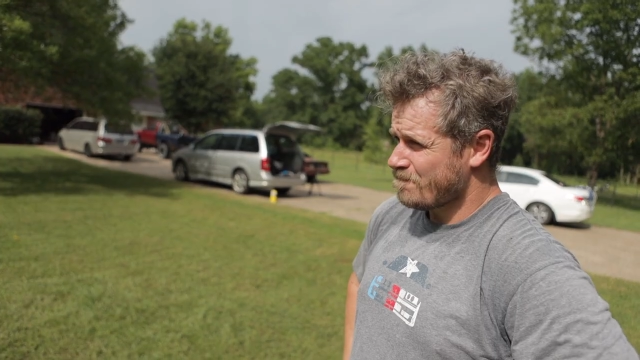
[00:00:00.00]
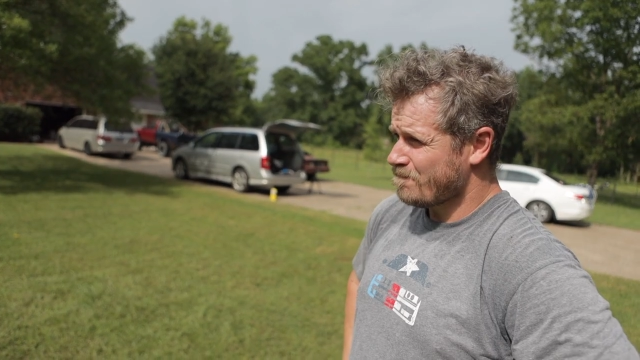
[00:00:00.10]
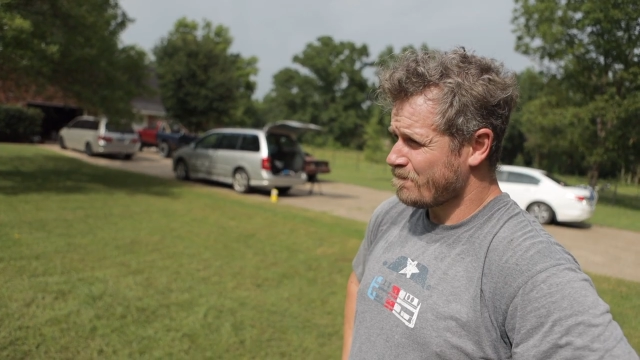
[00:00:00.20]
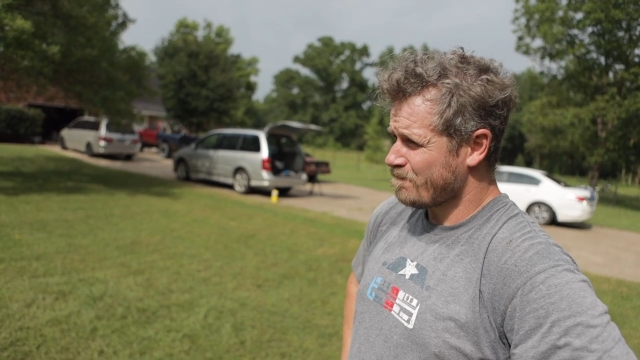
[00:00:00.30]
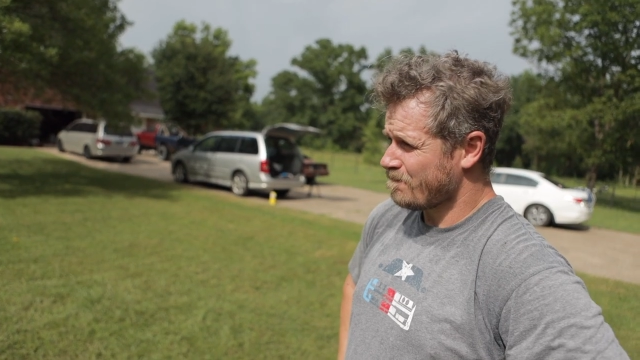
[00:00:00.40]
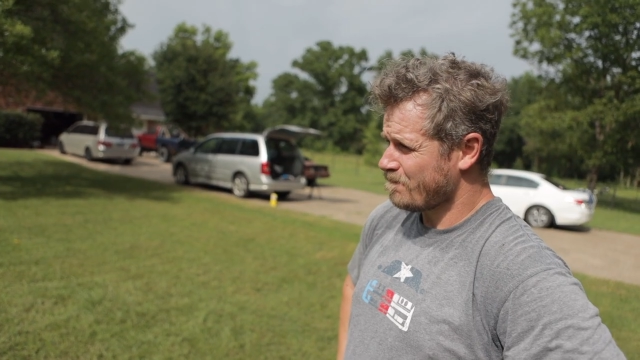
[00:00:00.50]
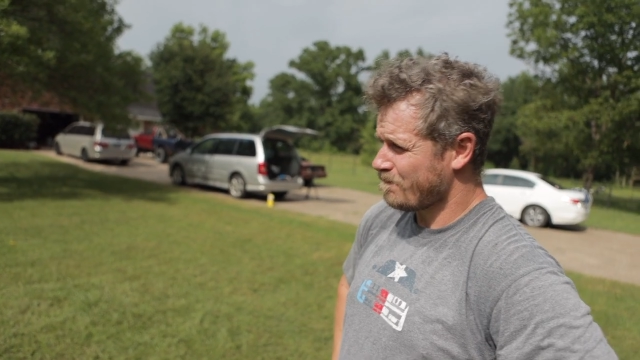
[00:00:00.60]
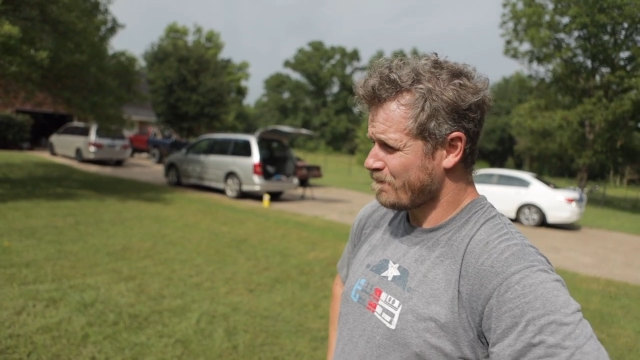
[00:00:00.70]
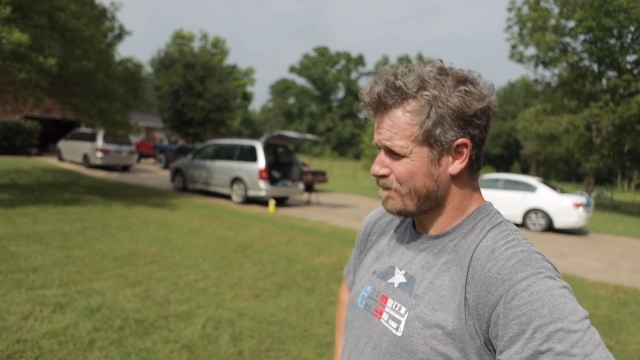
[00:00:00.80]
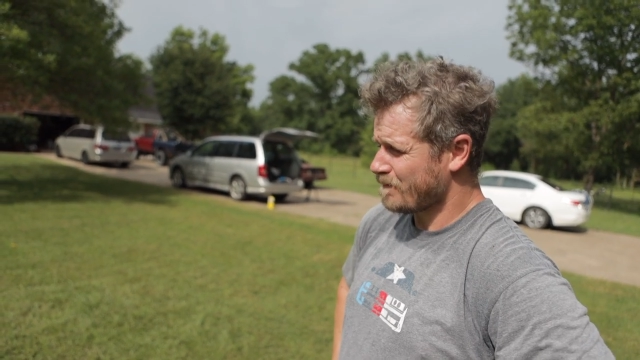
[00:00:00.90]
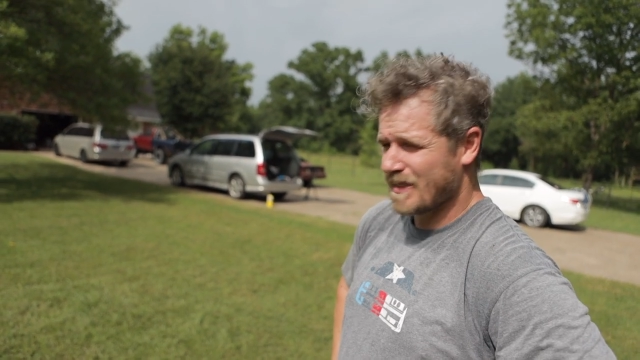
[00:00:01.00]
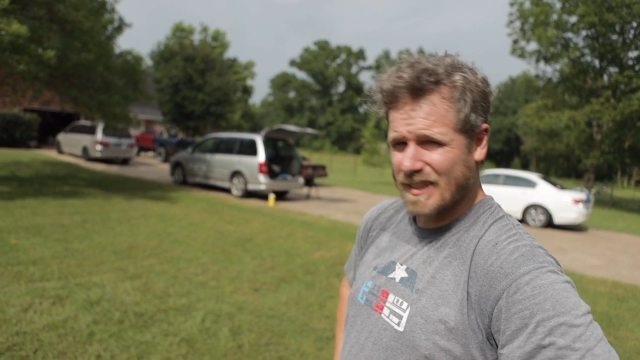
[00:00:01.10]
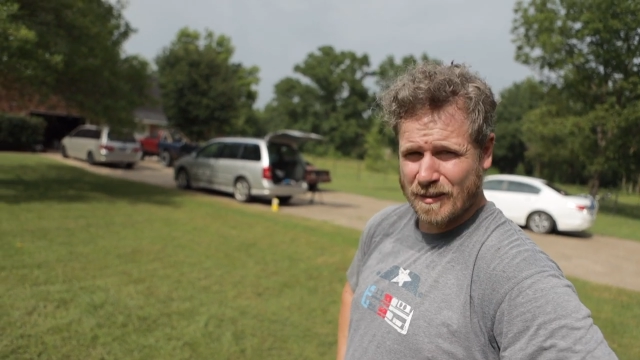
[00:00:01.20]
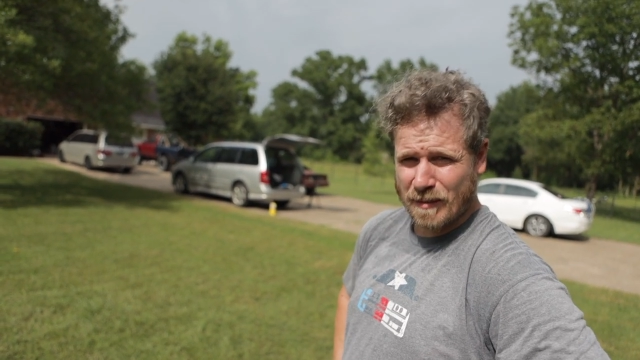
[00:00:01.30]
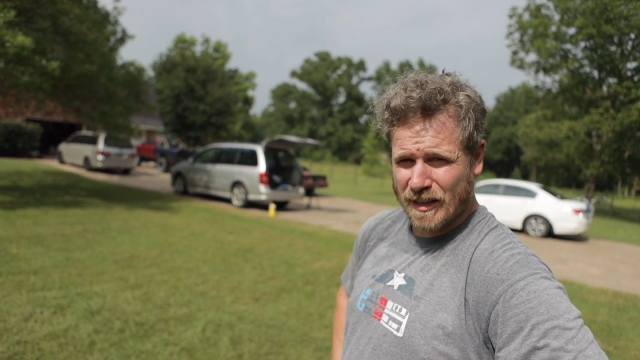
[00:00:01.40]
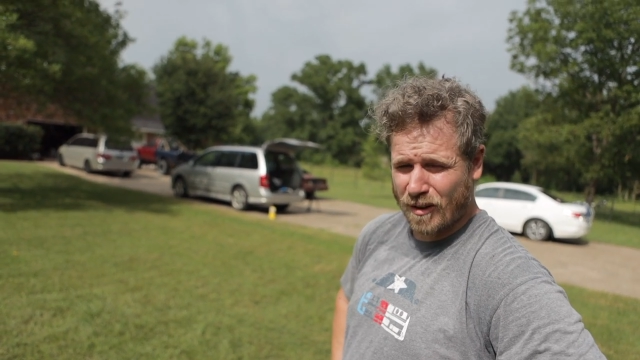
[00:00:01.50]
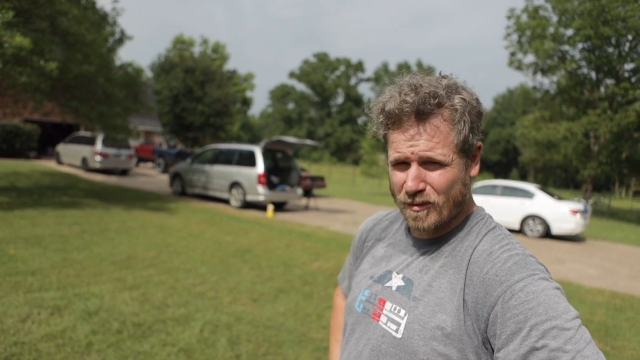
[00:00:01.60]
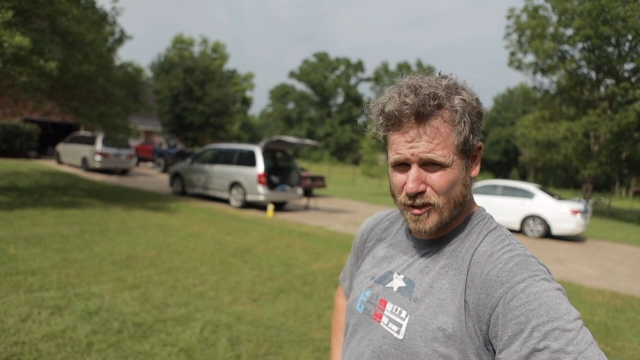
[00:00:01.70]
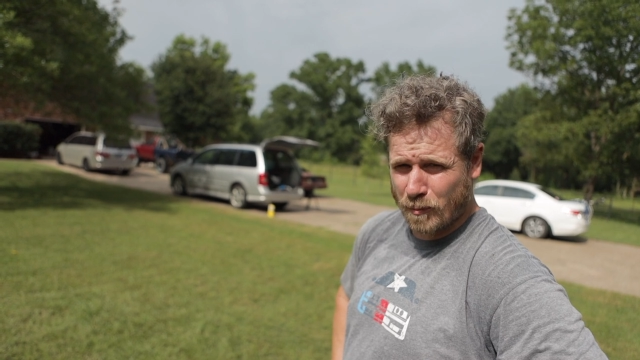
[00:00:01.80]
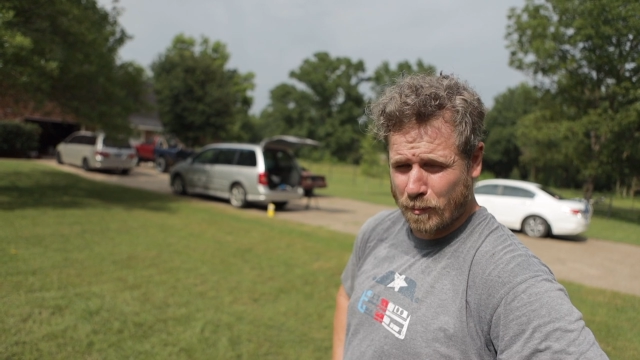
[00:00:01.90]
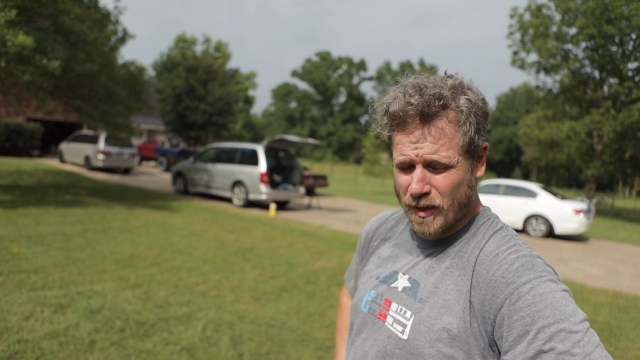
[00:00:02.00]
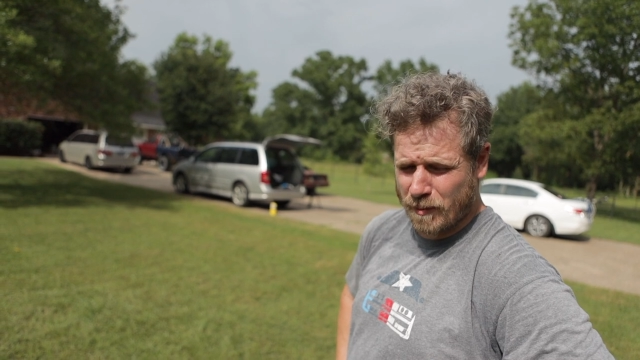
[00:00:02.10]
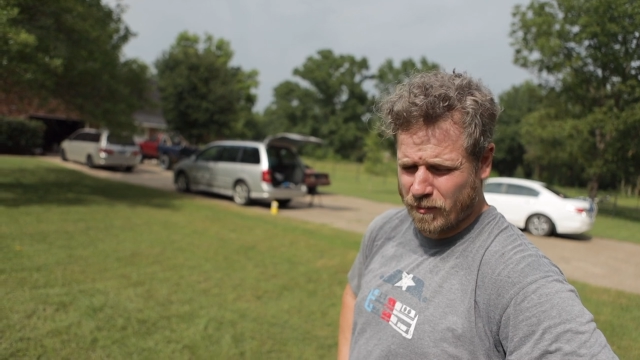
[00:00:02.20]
What'd you say? So my yard was so pretty